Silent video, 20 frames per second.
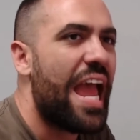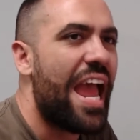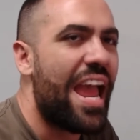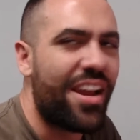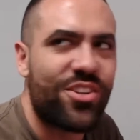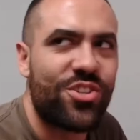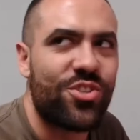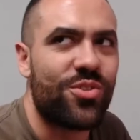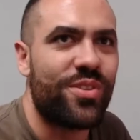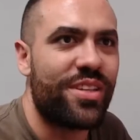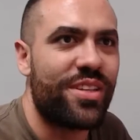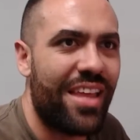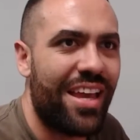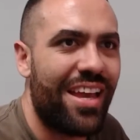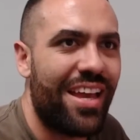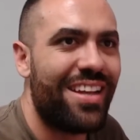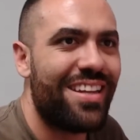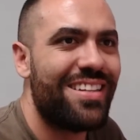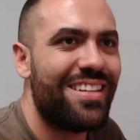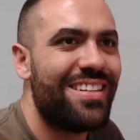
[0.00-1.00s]
actually
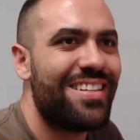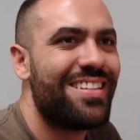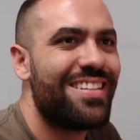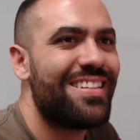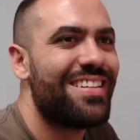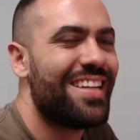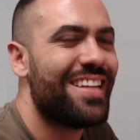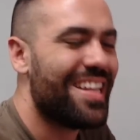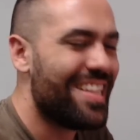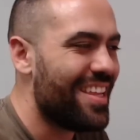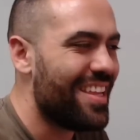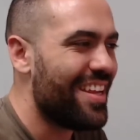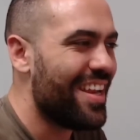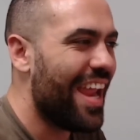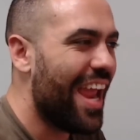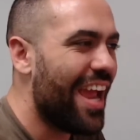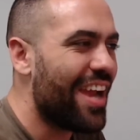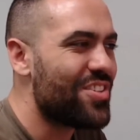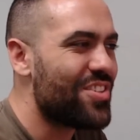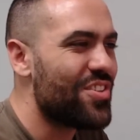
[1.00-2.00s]
that.
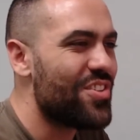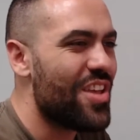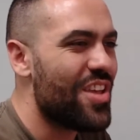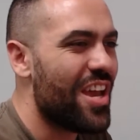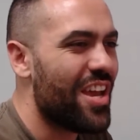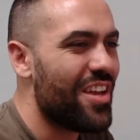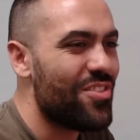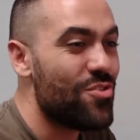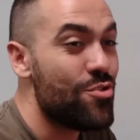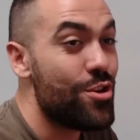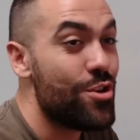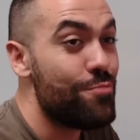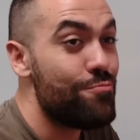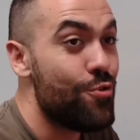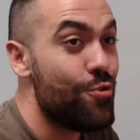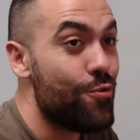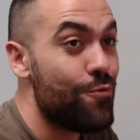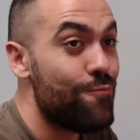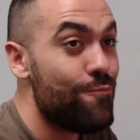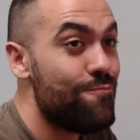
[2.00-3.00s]
And
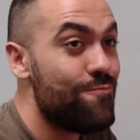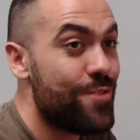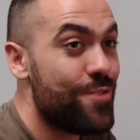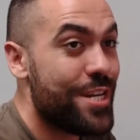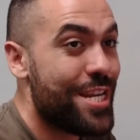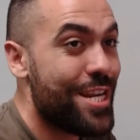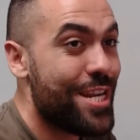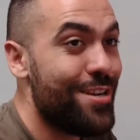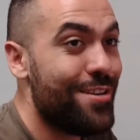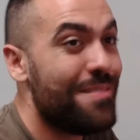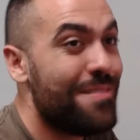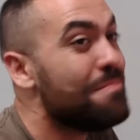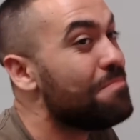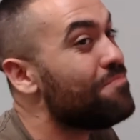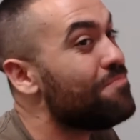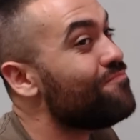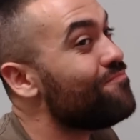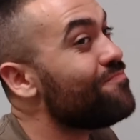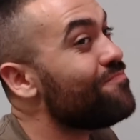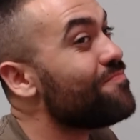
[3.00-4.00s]
no, we didn't.
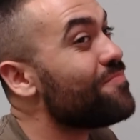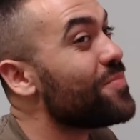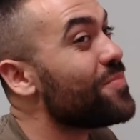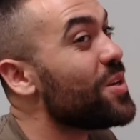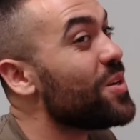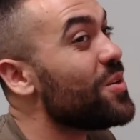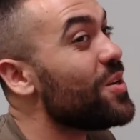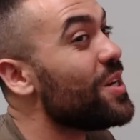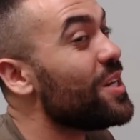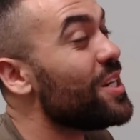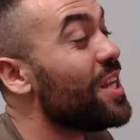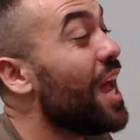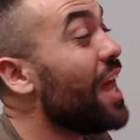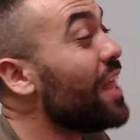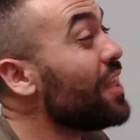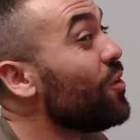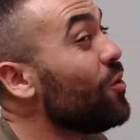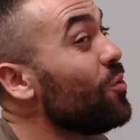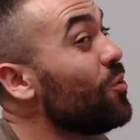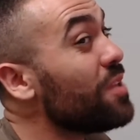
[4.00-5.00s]
Not
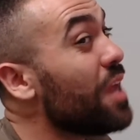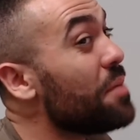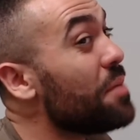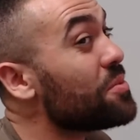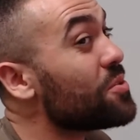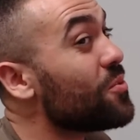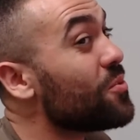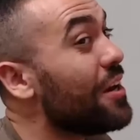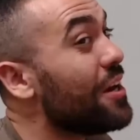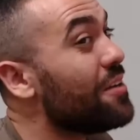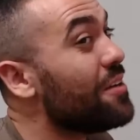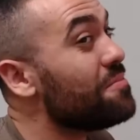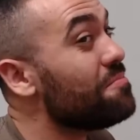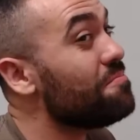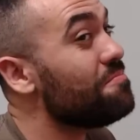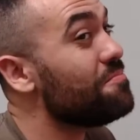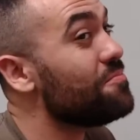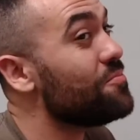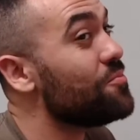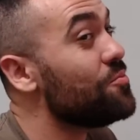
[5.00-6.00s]
the whole Times Square,
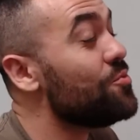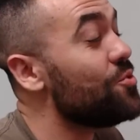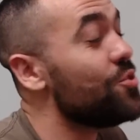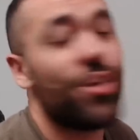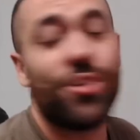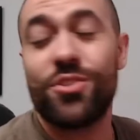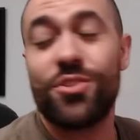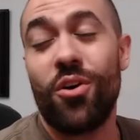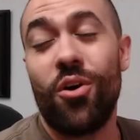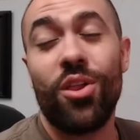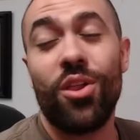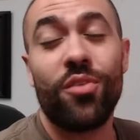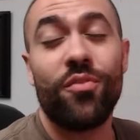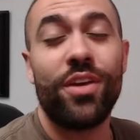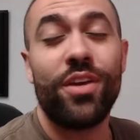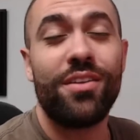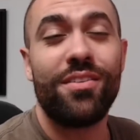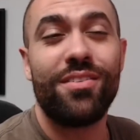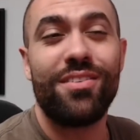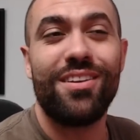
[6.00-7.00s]
just all of
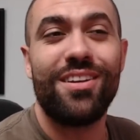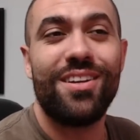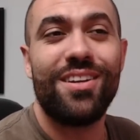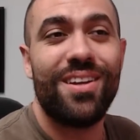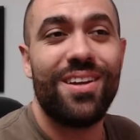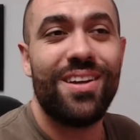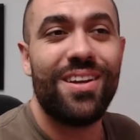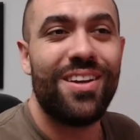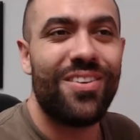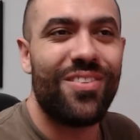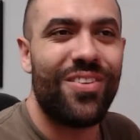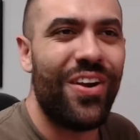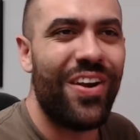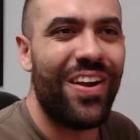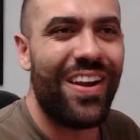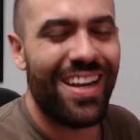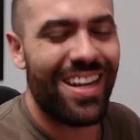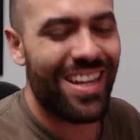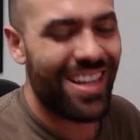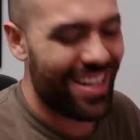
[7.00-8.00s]
it.
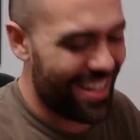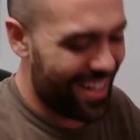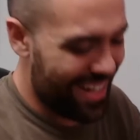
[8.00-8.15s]
Right?